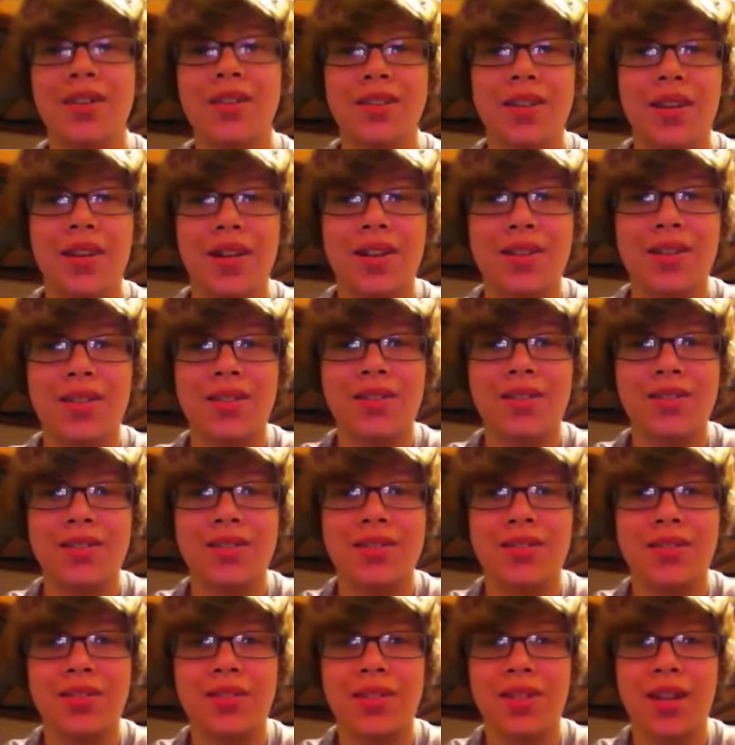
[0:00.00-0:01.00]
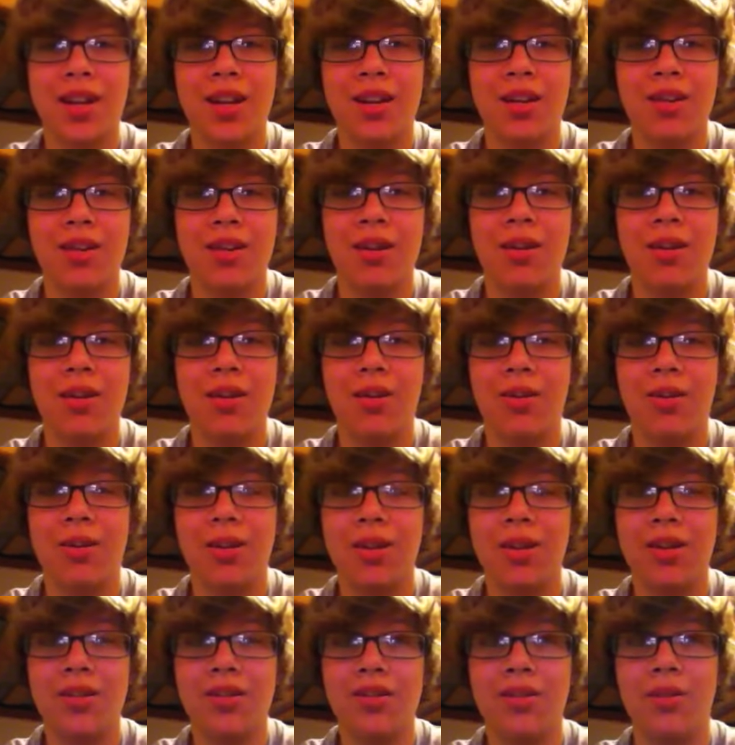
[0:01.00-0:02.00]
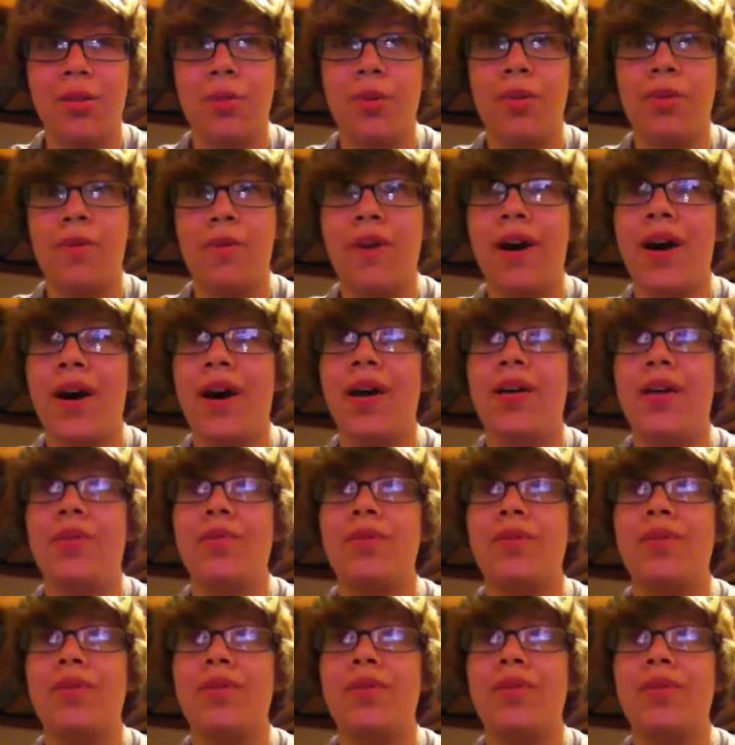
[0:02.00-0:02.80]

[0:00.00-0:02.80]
like, just let it go and you'll be fine,